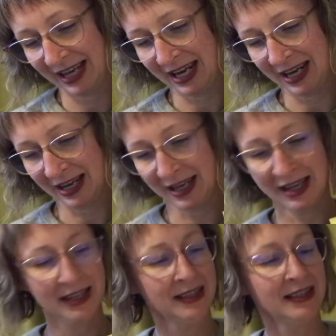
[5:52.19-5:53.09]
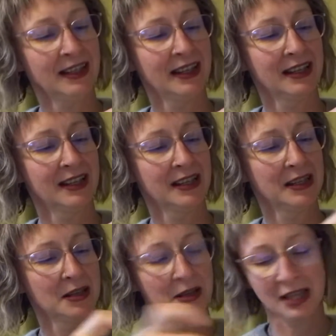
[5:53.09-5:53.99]
And
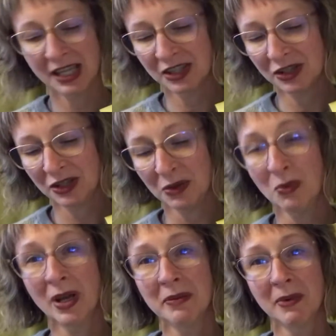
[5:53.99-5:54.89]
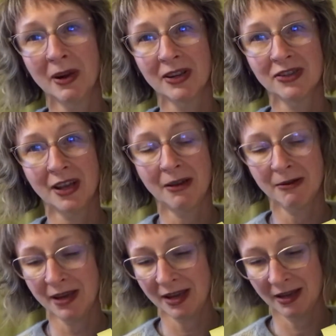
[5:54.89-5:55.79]
let's do one more, shall we?